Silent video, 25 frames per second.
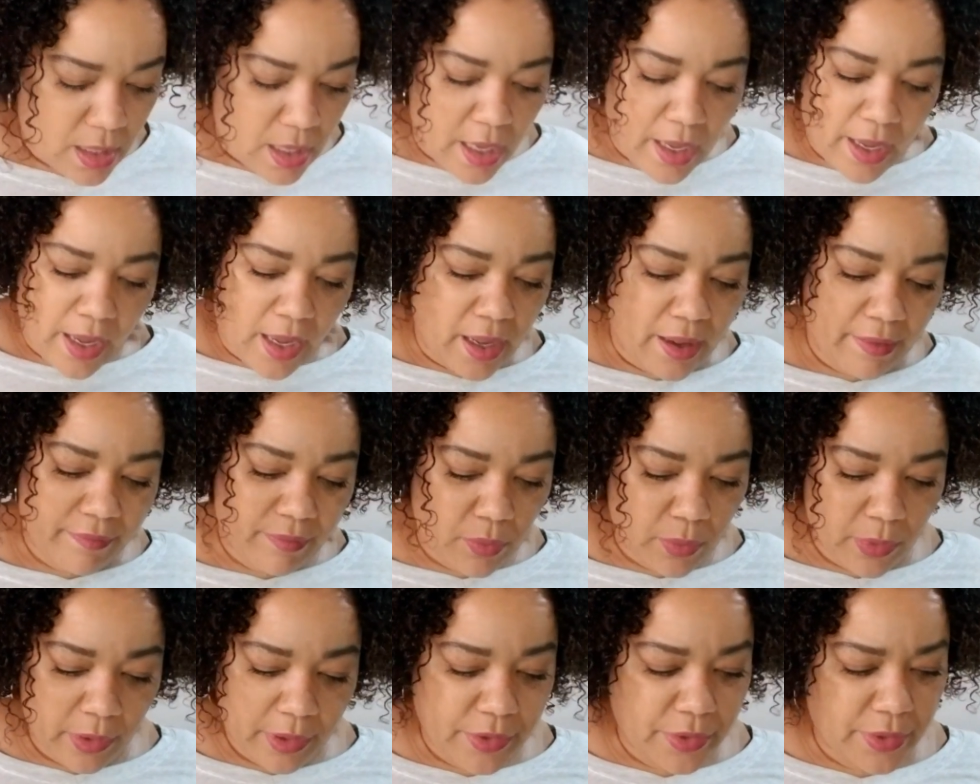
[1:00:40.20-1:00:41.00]
I haven't
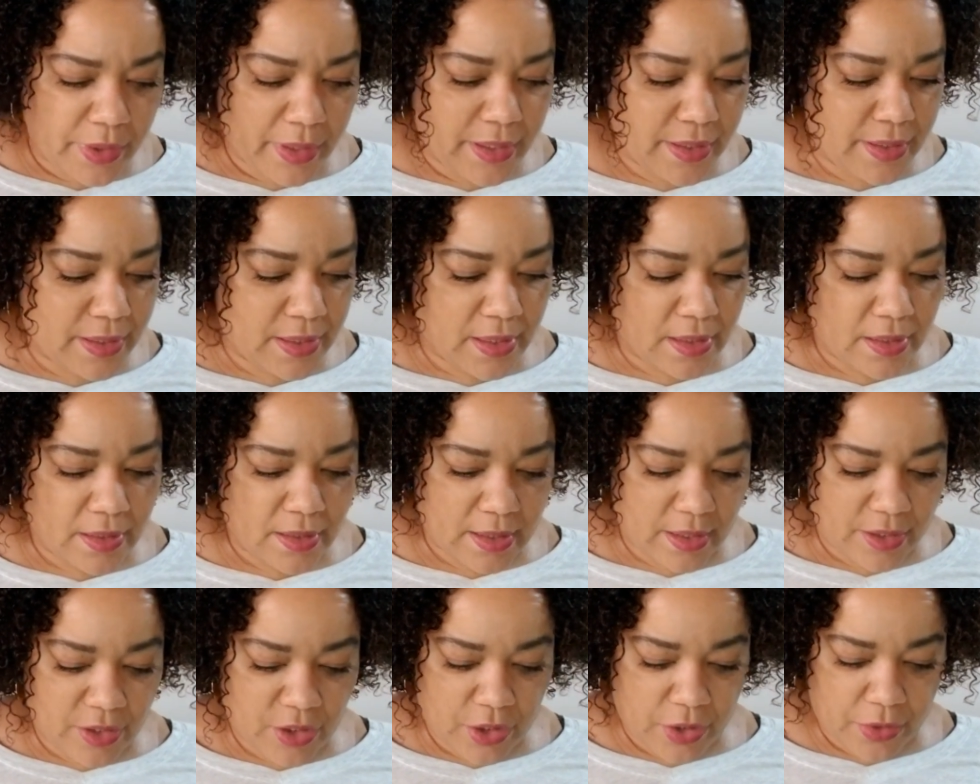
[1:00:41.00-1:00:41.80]
worked on it since
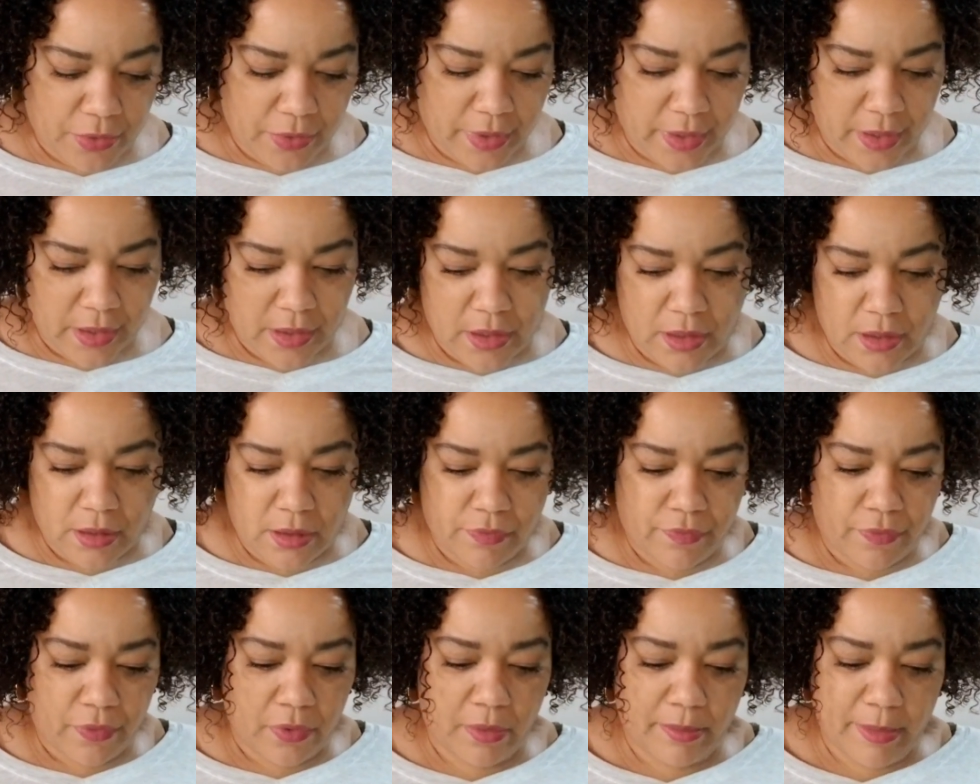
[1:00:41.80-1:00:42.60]
I showed it
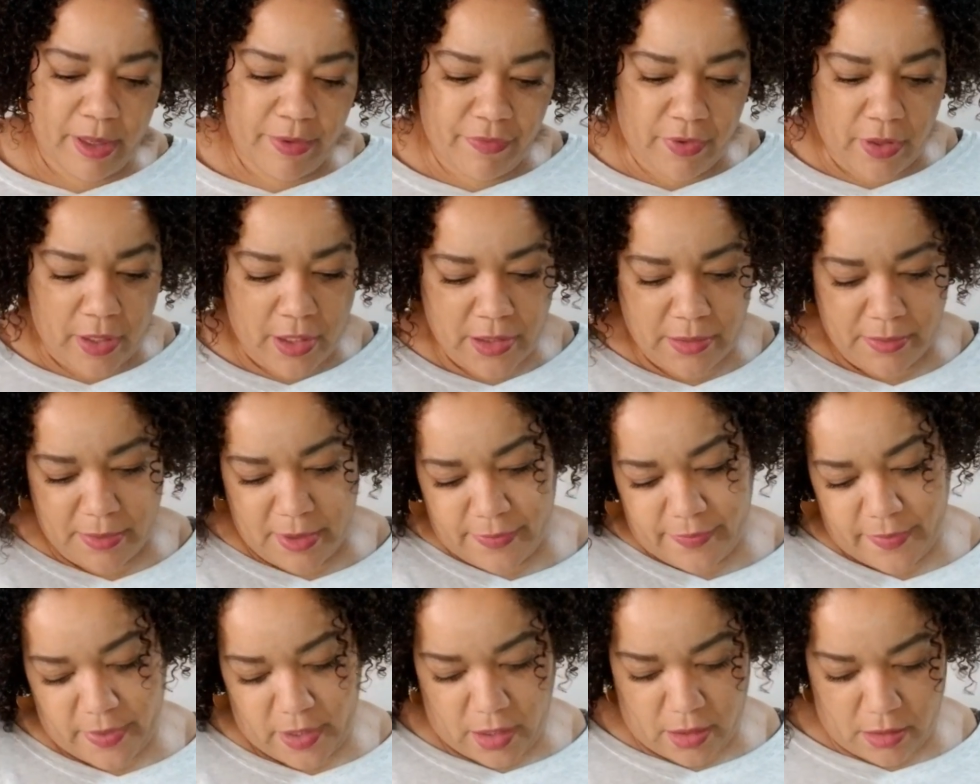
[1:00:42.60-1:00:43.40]
for my Flossmas
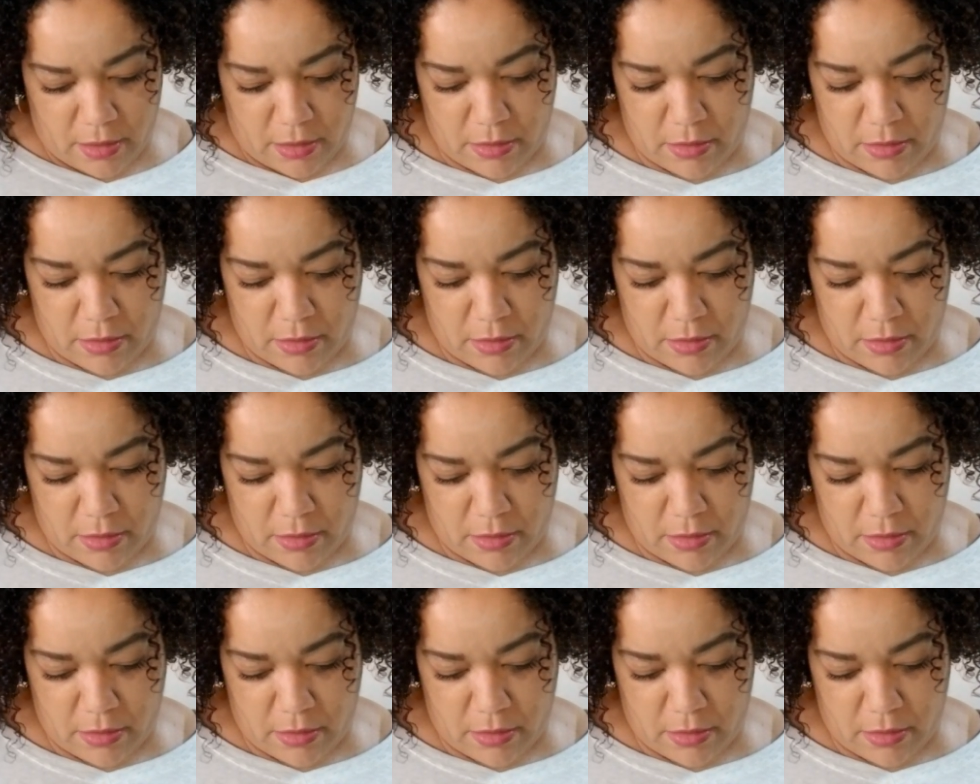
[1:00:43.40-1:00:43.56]
video.